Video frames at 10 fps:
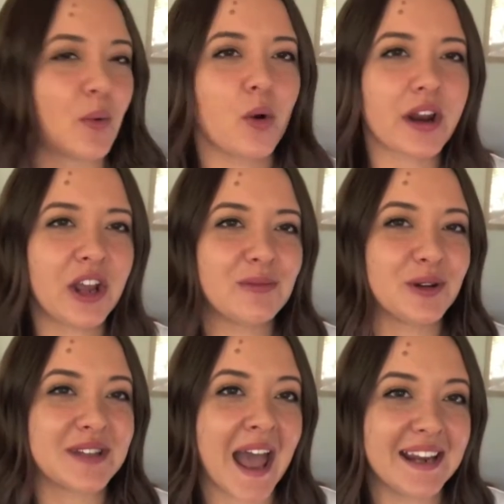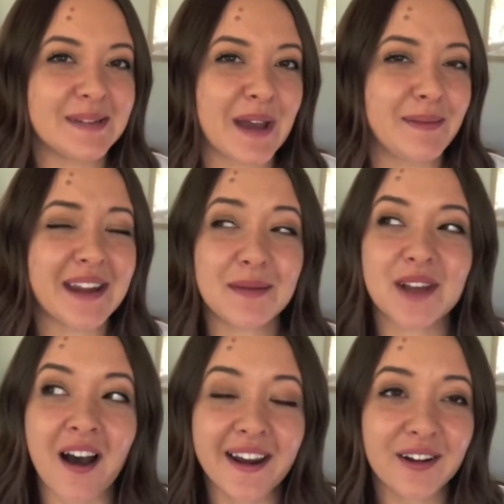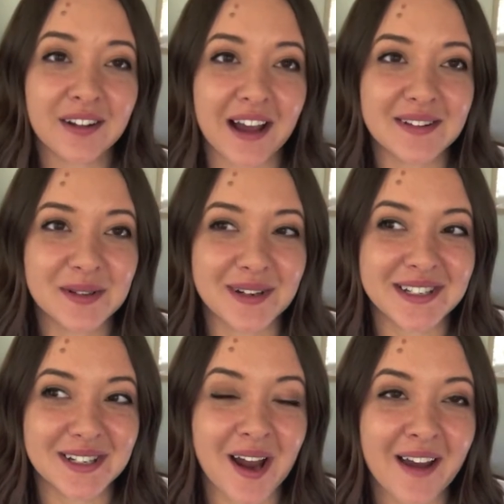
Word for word: What are your most hated baby names? I don't like this question.